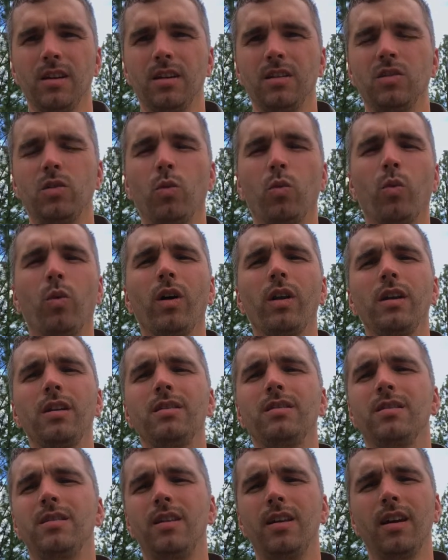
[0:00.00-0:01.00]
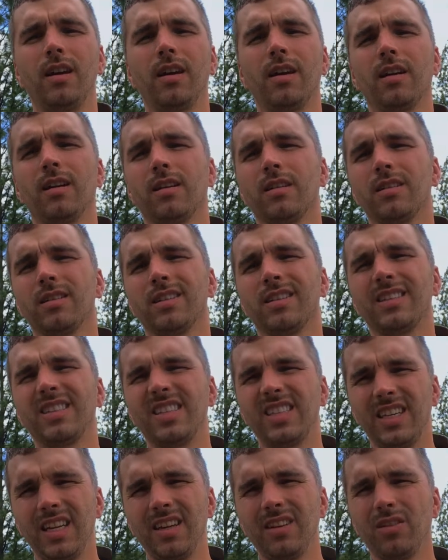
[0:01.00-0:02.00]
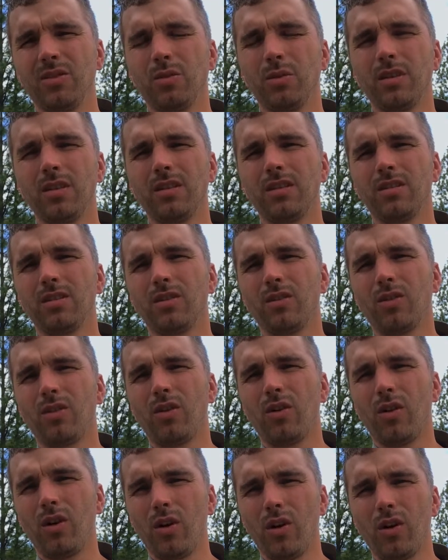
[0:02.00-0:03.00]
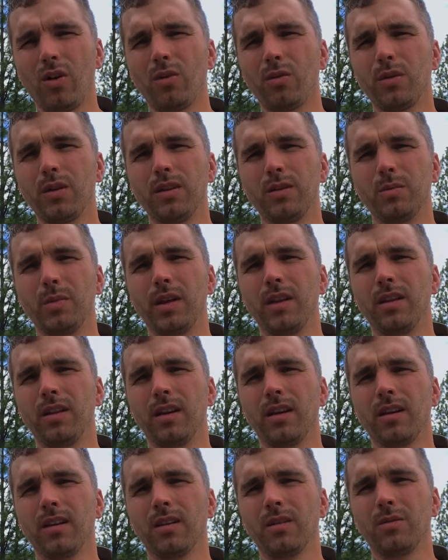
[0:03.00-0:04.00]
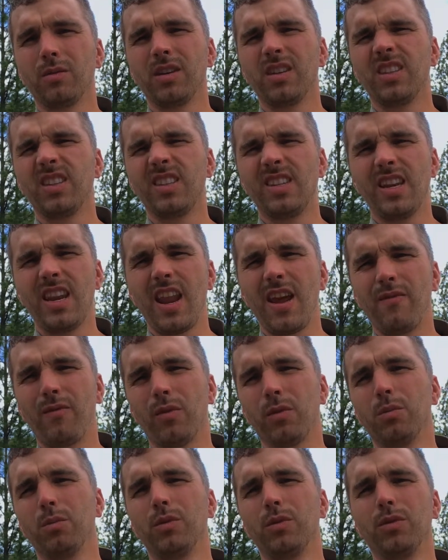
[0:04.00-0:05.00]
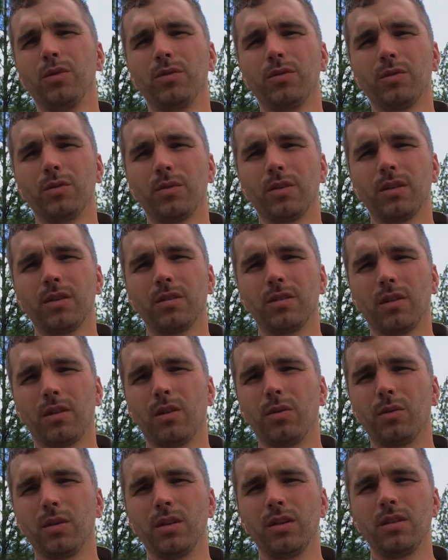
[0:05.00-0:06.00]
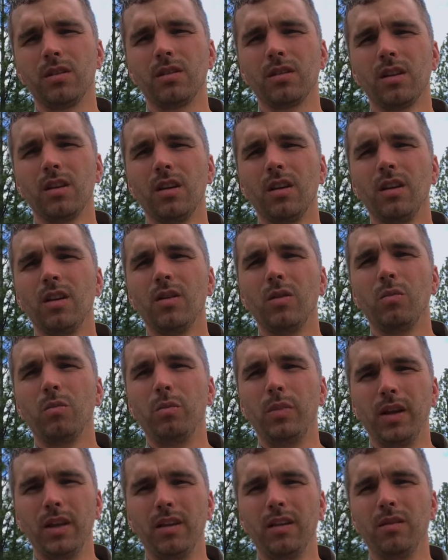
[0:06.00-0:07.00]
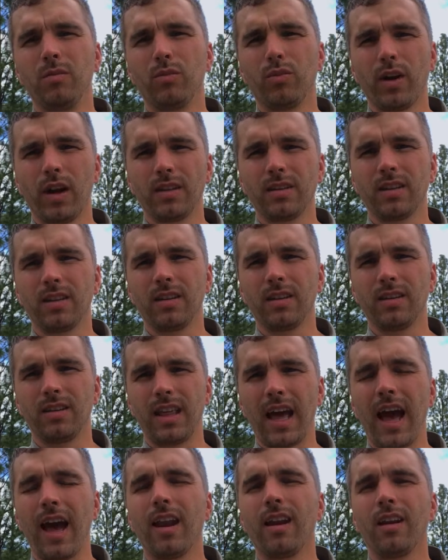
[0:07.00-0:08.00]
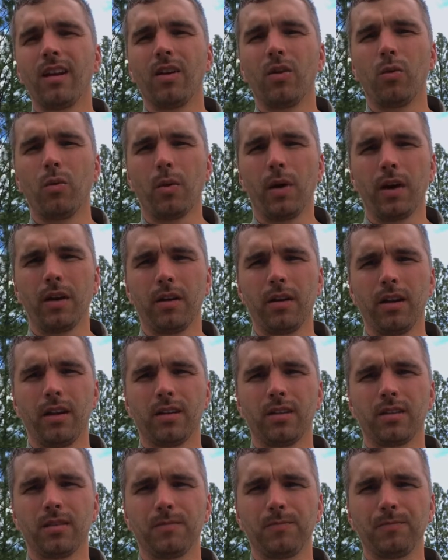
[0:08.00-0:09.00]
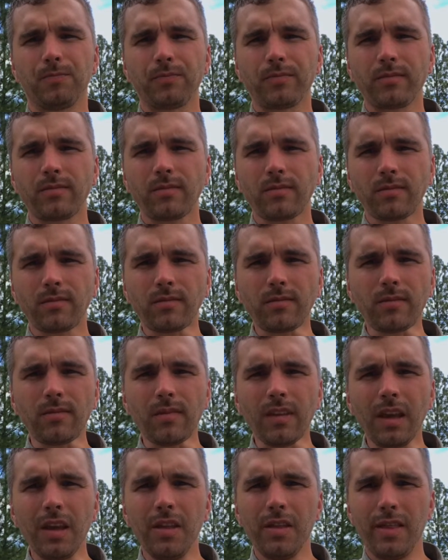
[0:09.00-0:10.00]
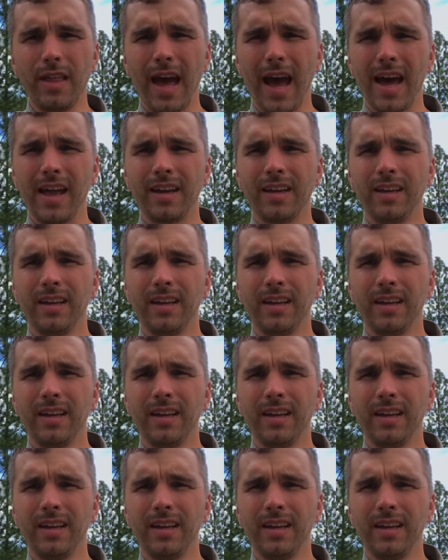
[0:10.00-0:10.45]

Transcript: So what is there still? What has always been there? What has never moved? What has always been present? That awareness that